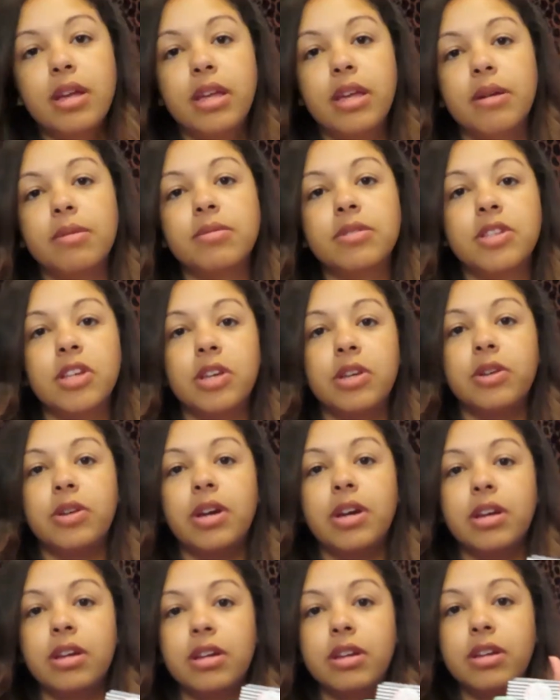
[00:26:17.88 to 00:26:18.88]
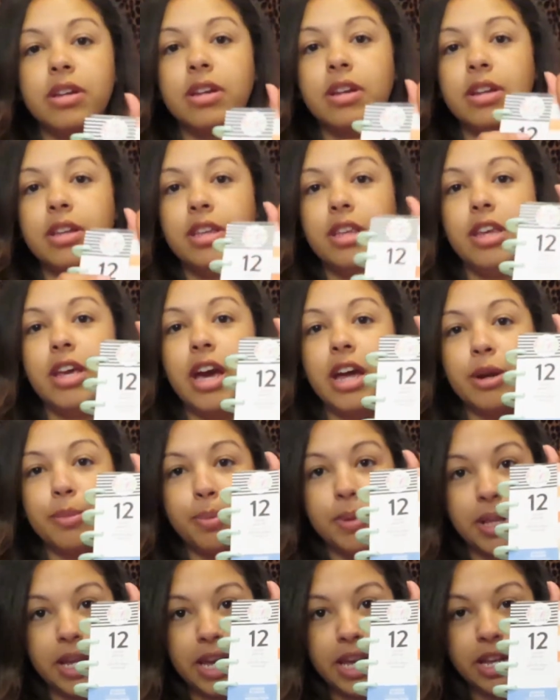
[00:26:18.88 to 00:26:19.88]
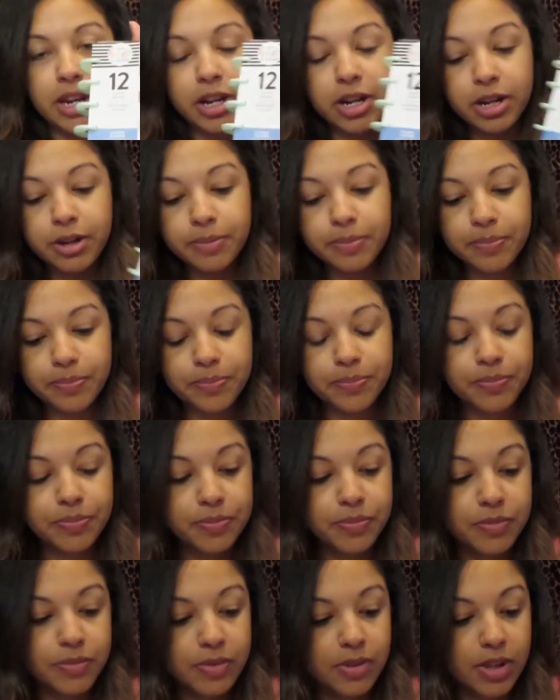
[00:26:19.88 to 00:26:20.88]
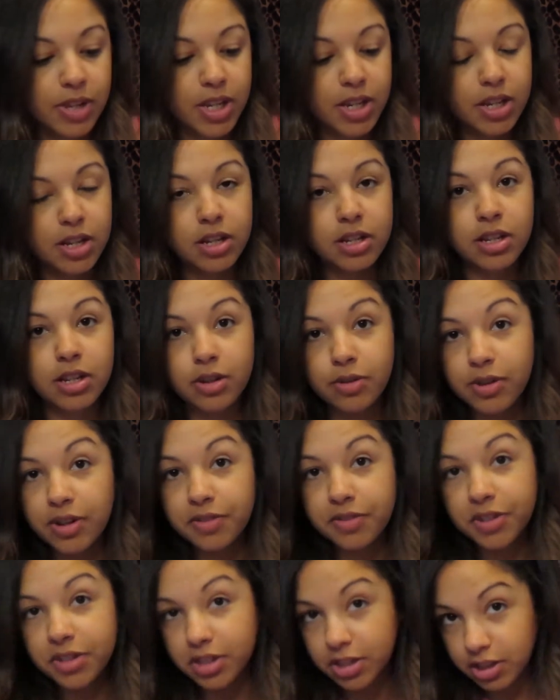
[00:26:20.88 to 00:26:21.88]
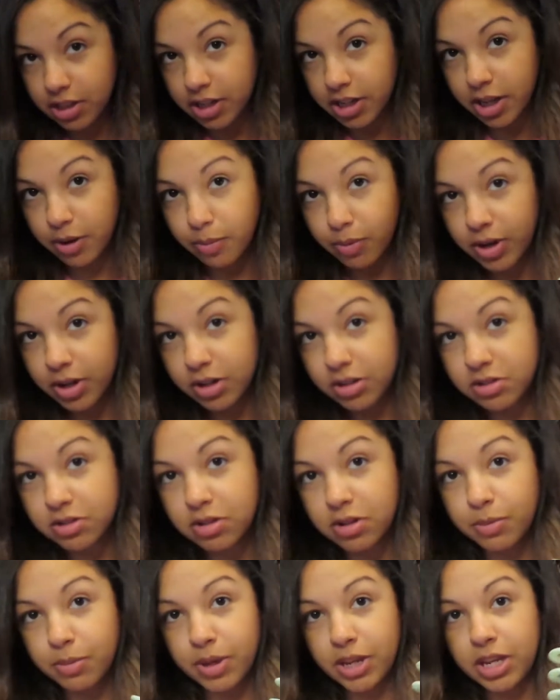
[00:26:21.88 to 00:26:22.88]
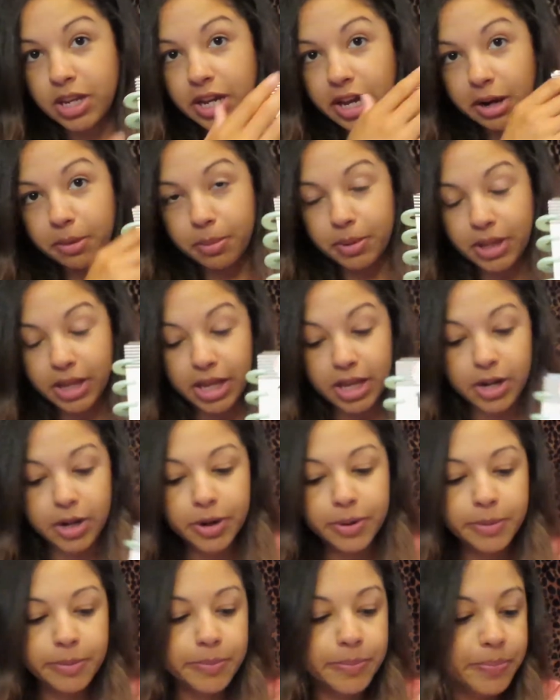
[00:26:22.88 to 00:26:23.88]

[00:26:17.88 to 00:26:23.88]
Yep, so you got a planner. Whoever the lucky winner is going to be, you got a planner.